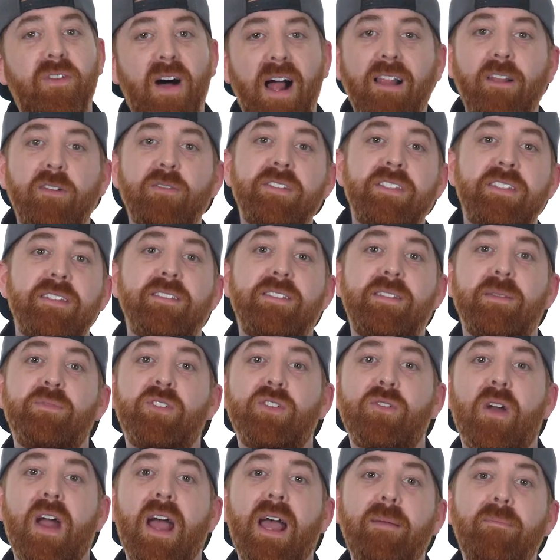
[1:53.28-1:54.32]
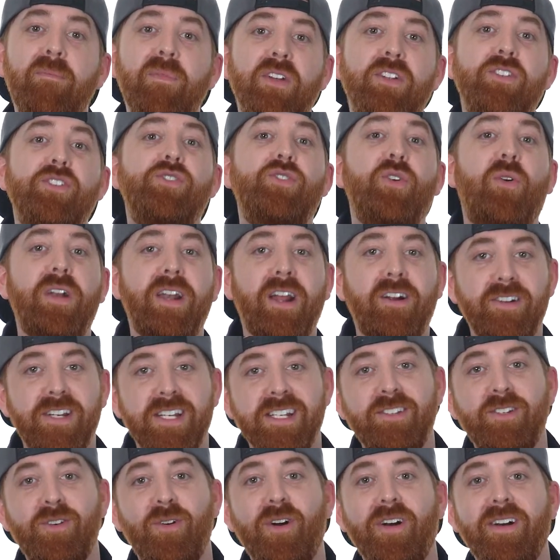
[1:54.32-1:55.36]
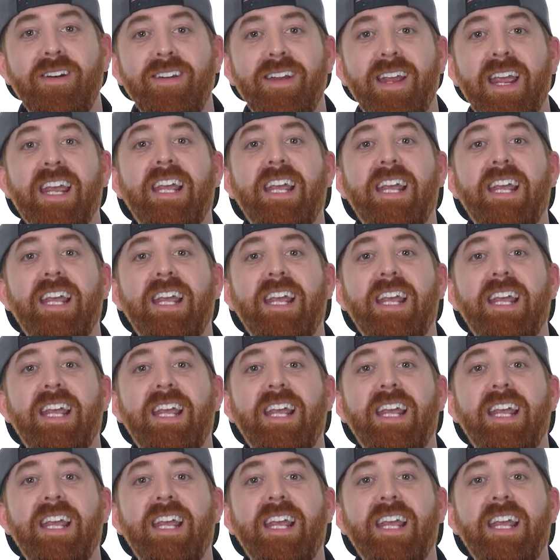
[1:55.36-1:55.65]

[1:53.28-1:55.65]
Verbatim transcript: Follow us and subscribe, join our Discord,